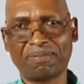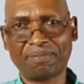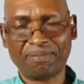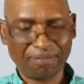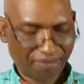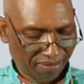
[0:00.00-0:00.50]

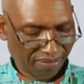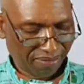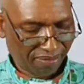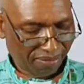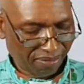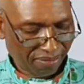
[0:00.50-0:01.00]

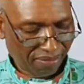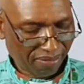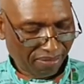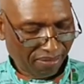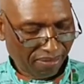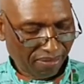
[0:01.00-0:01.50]

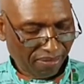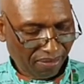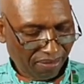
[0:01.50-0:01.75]
Nothing is said.